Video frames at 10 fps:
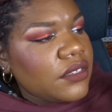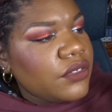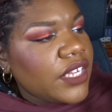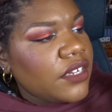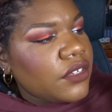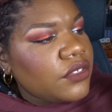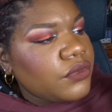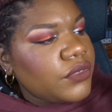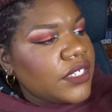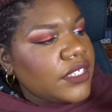you cannot
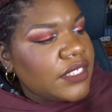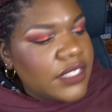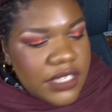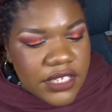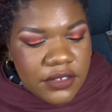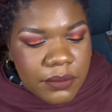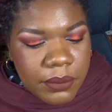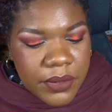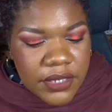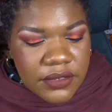really see it,
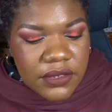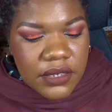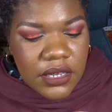but